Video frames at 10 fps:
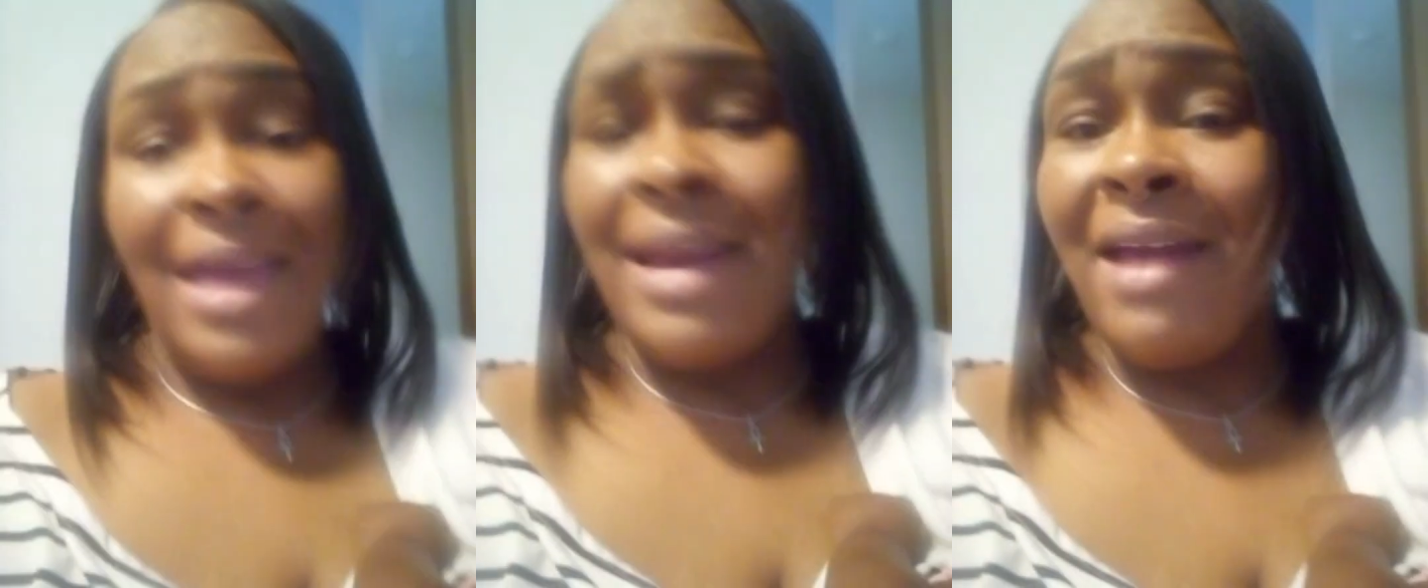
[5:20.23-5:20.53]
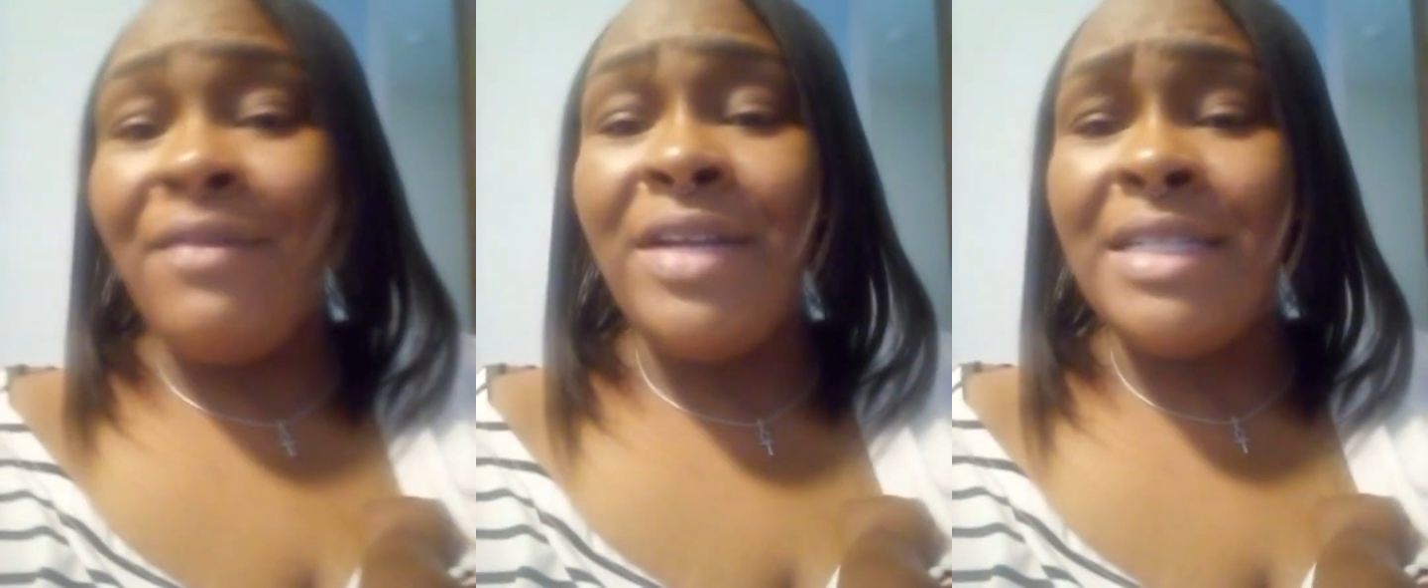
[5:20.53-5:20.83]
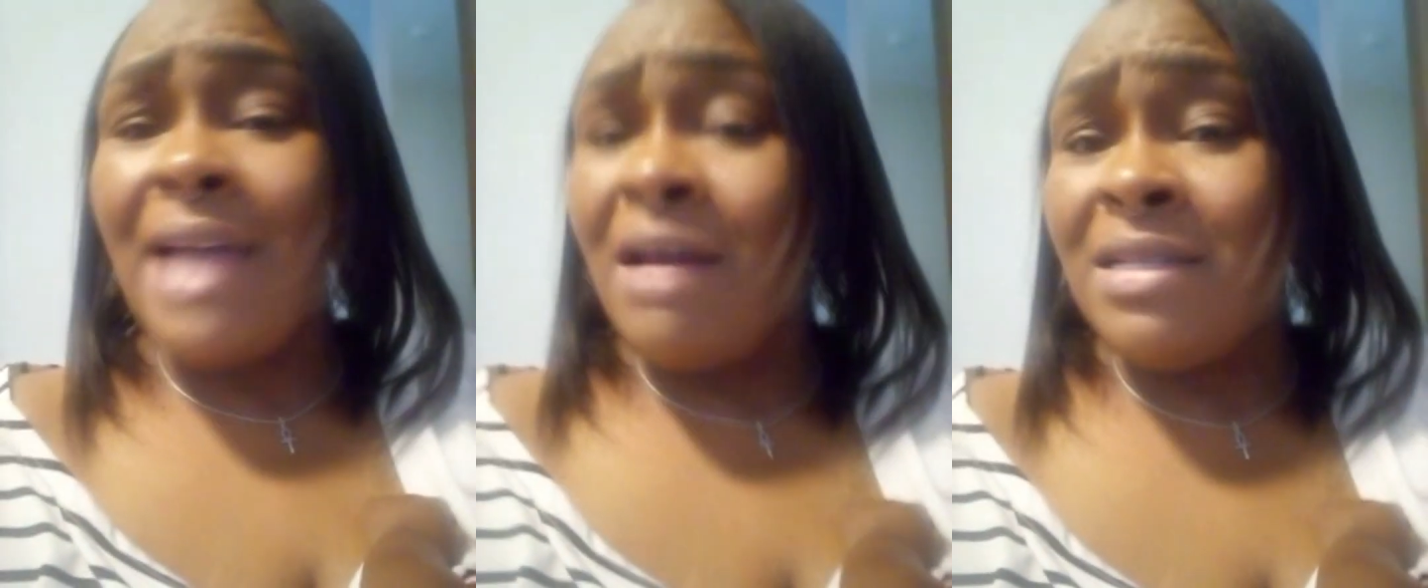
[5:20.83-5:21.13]
And every
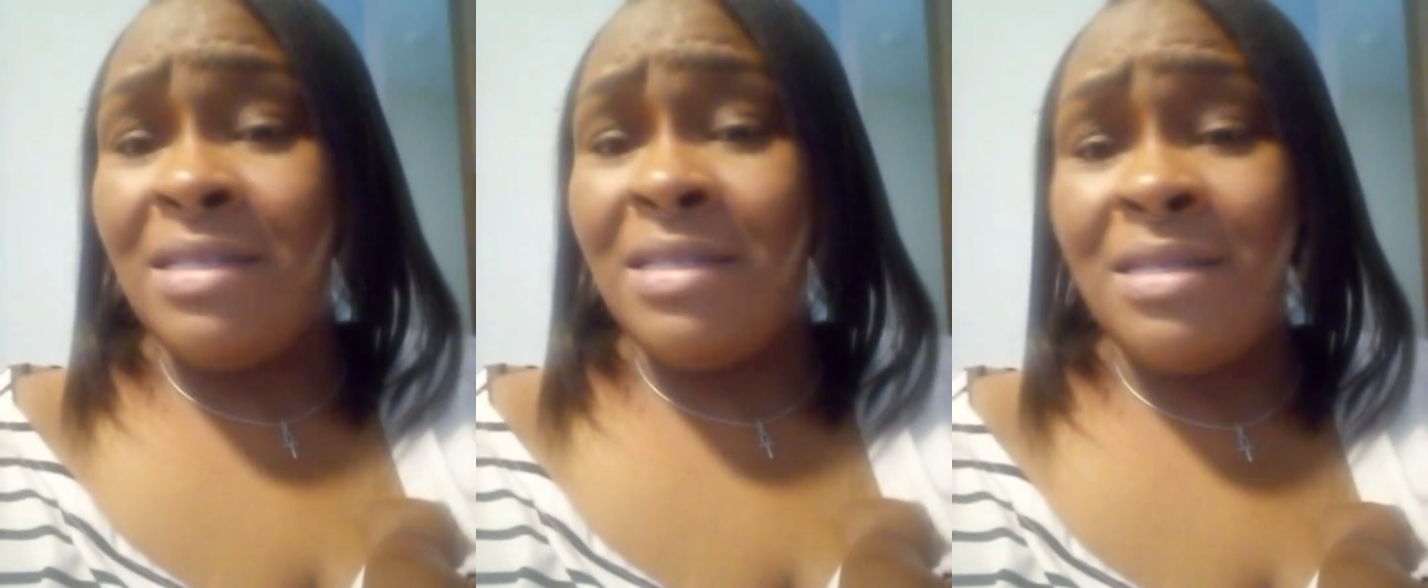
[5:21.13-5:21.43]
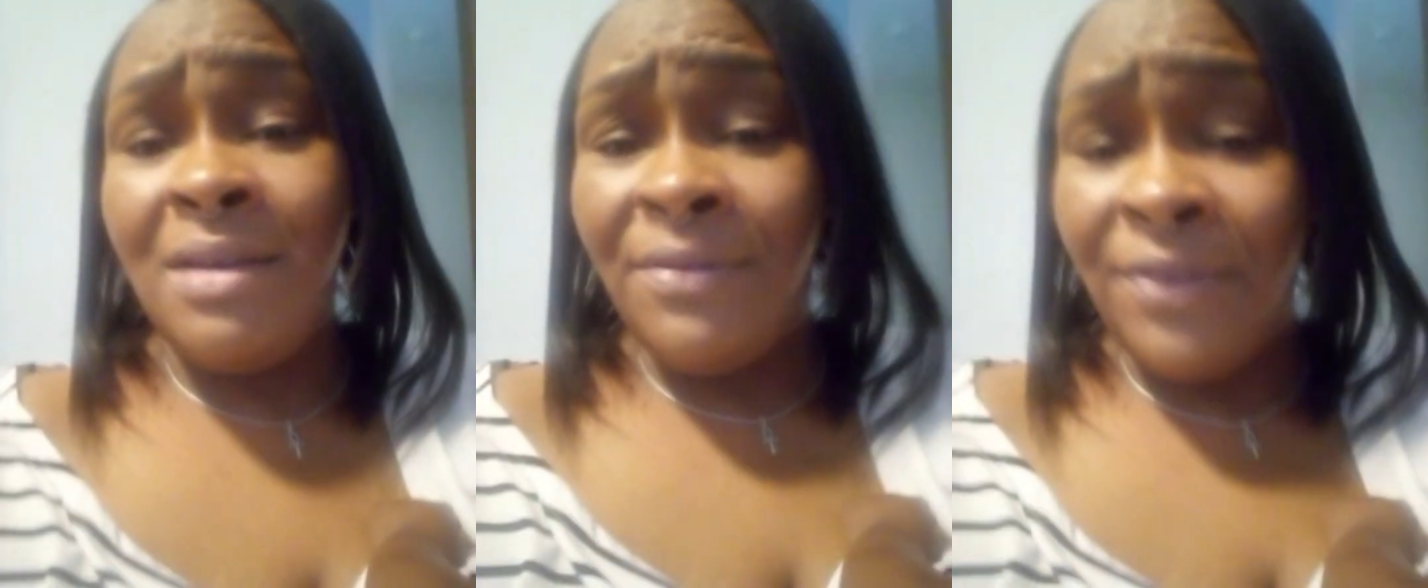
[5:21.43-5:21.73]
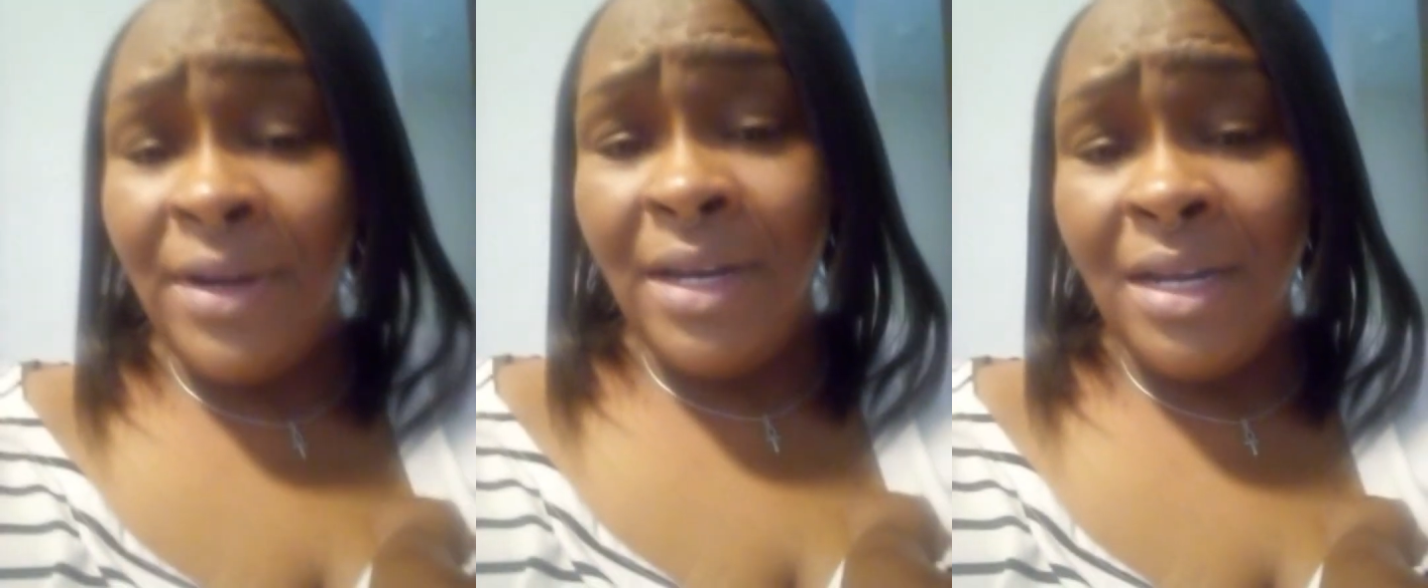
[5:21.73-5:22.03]
child is
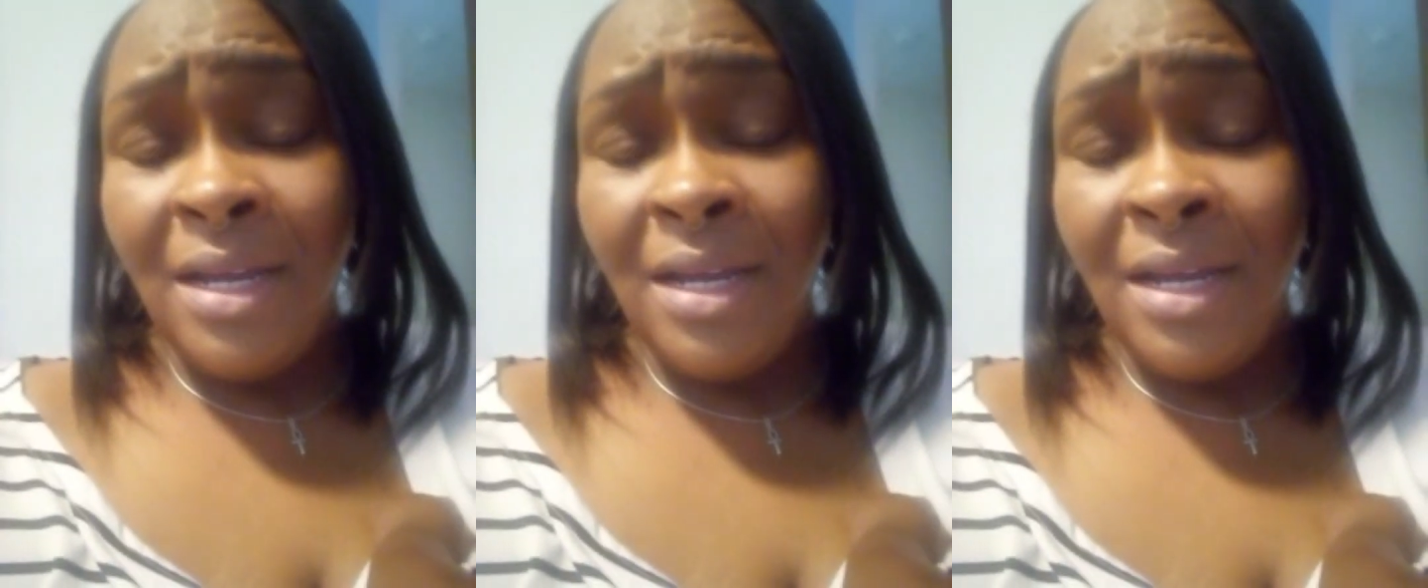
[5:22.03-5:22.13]
different.